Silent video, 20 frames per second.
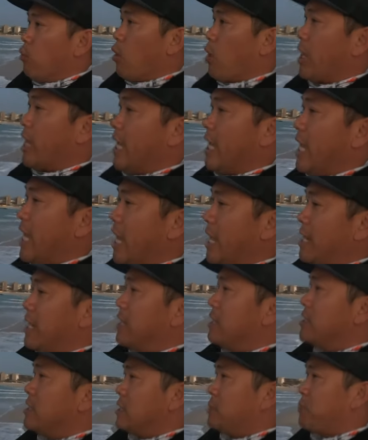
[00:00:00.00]
work it in.
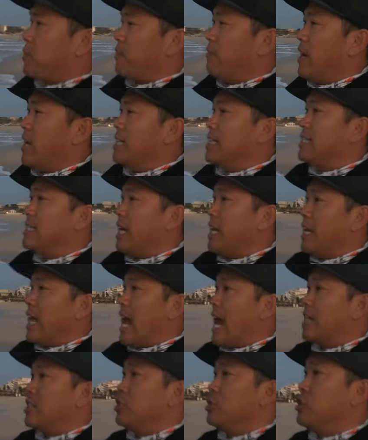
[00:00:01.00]
Just provide a
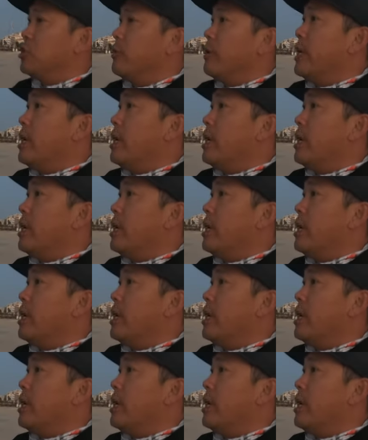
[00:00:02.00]
steady action to